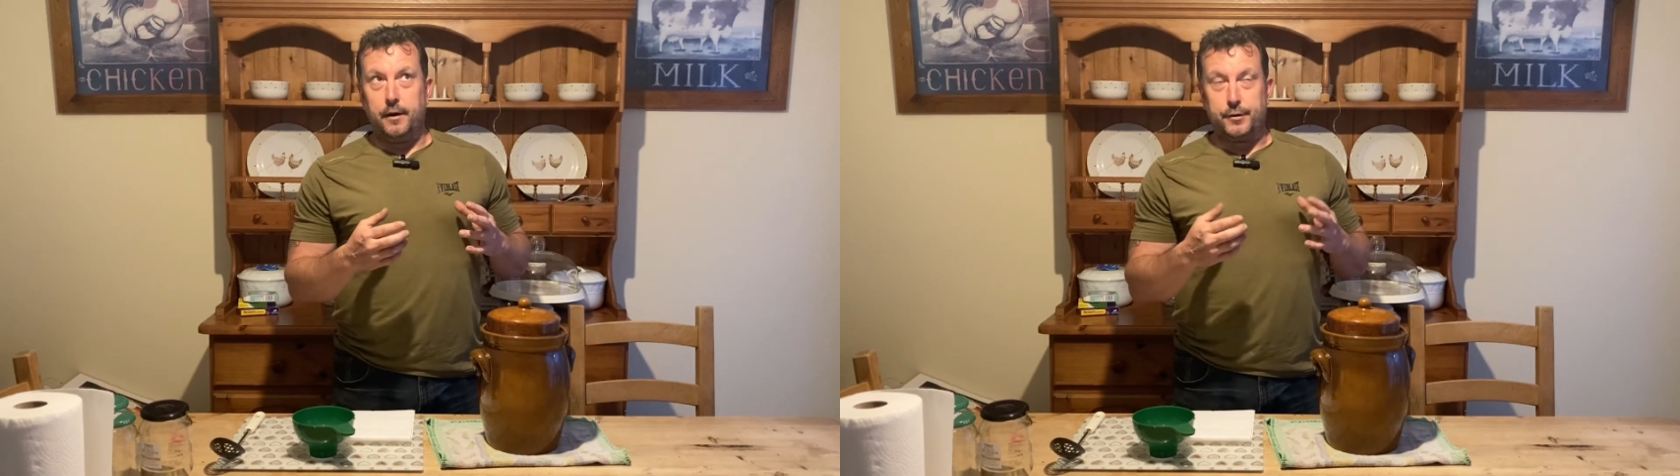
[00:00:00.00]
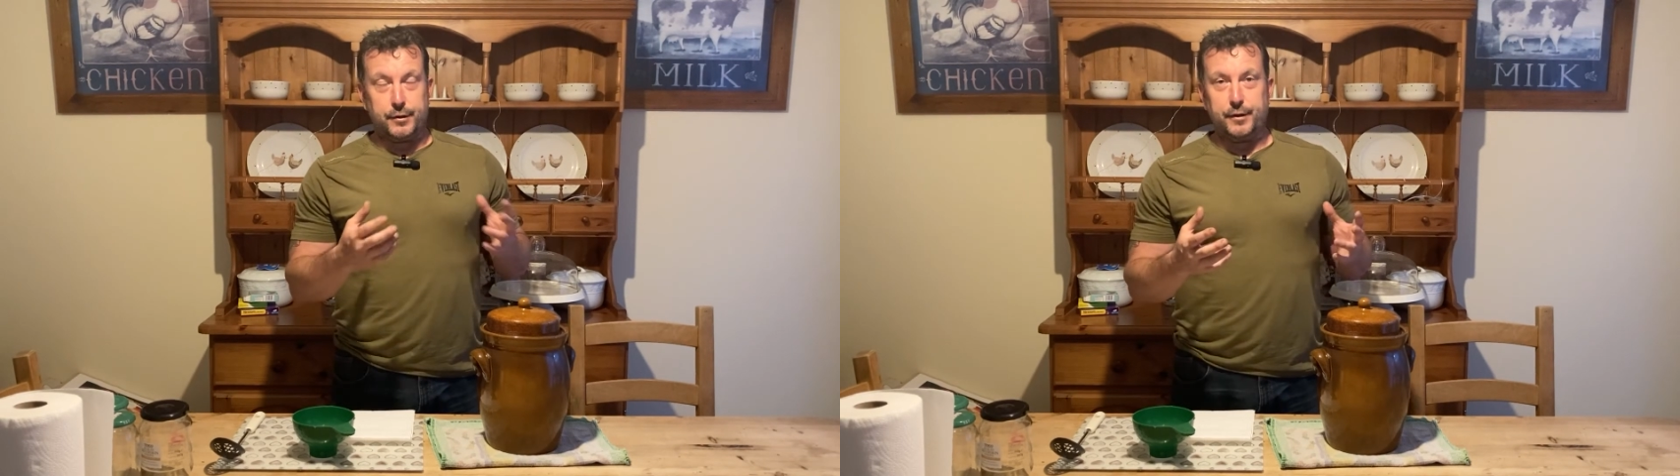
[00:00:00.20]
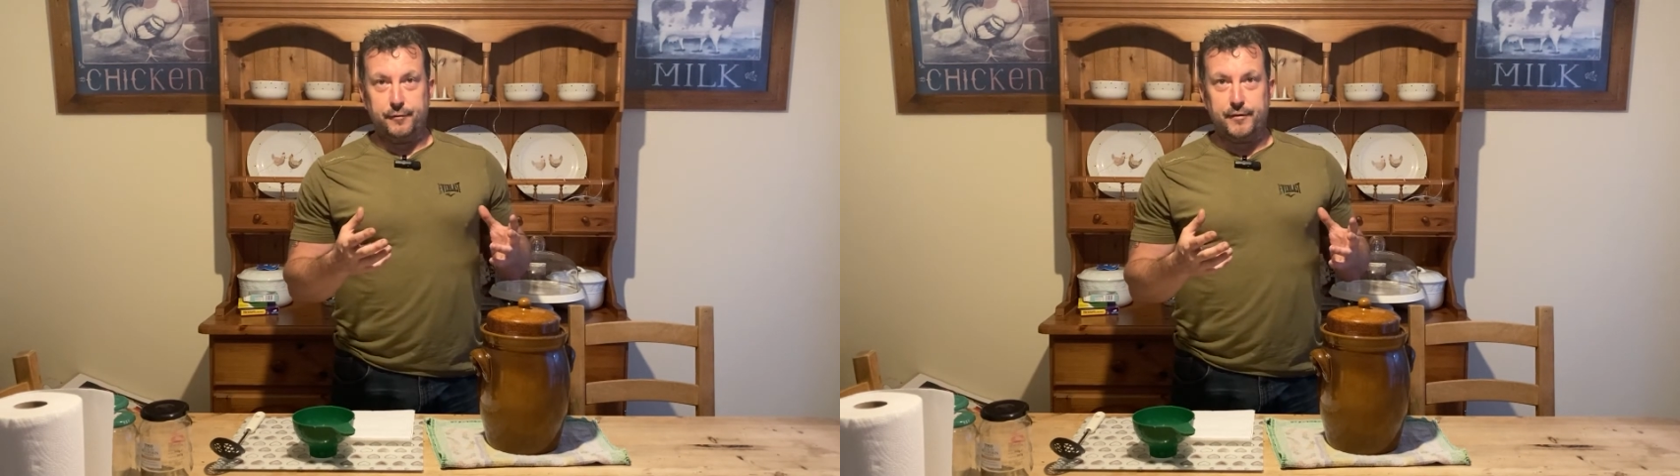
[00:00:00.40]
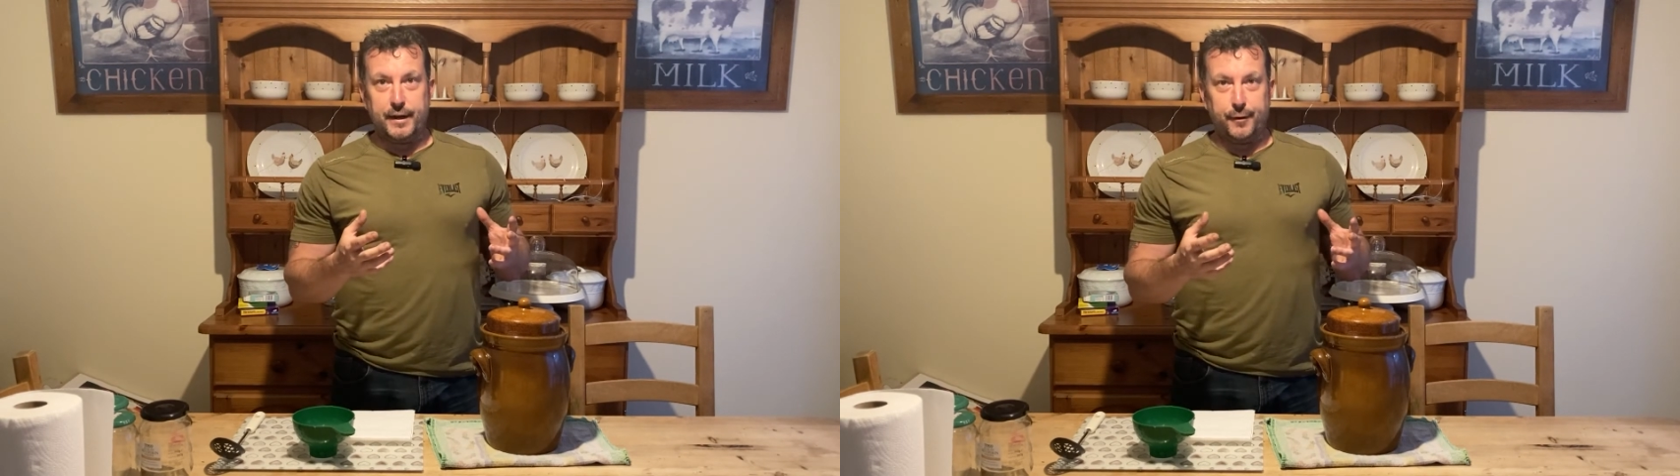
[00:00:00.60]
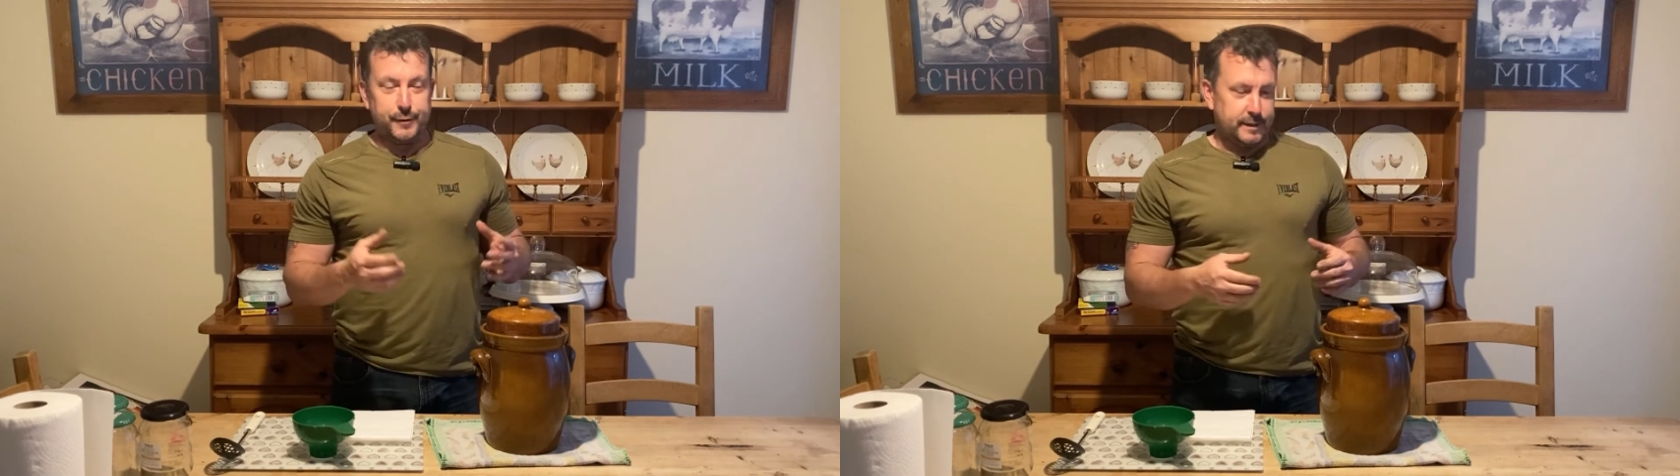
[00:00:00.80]
I suddenly
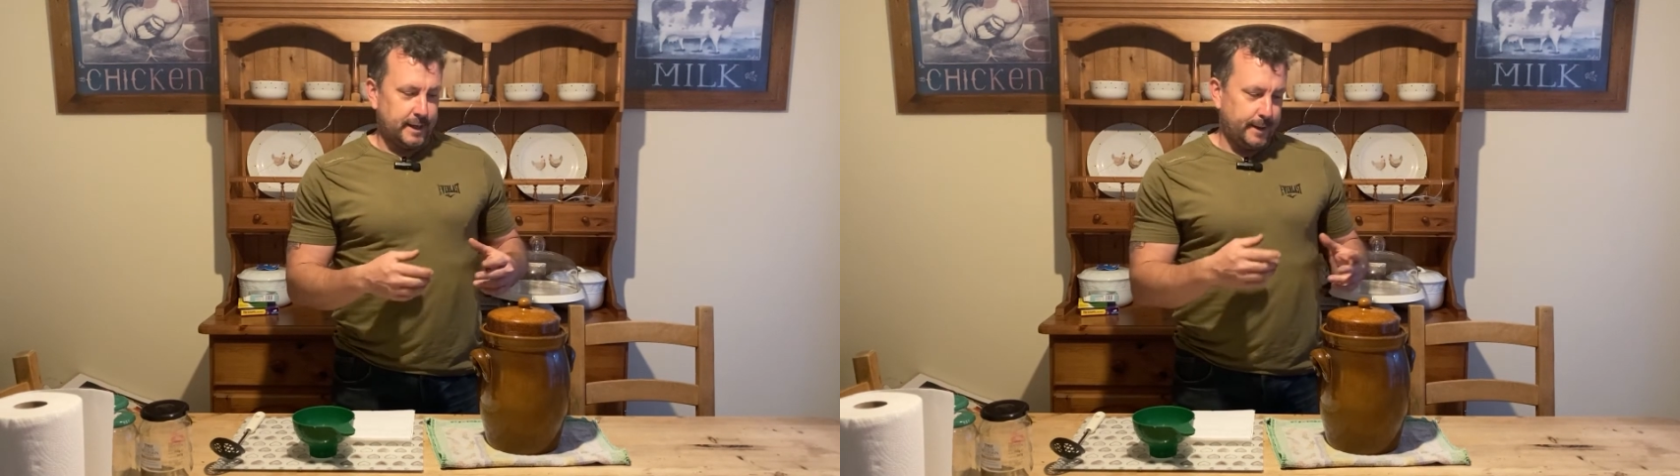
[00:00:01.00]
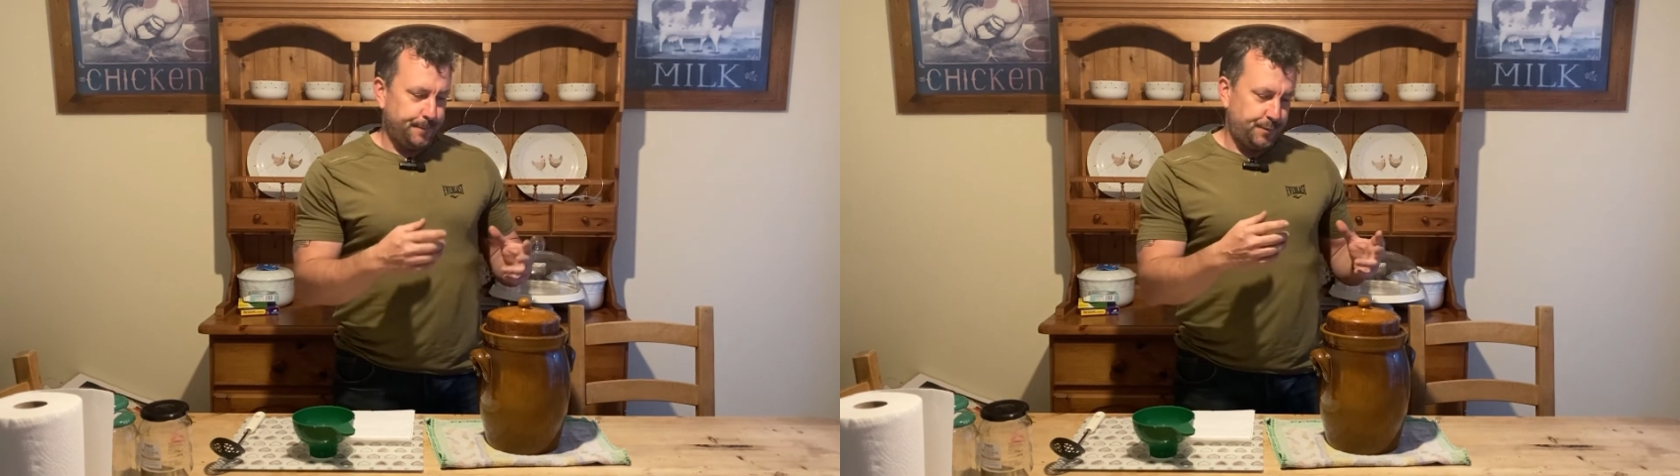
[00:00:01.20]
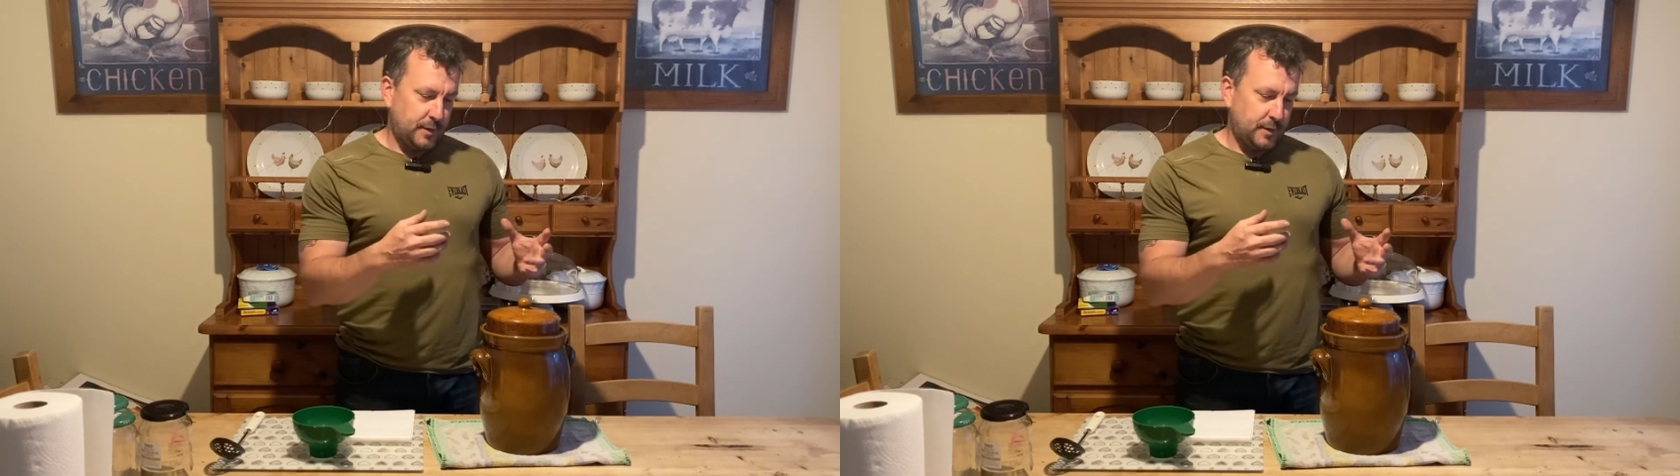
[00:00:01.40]
realised that,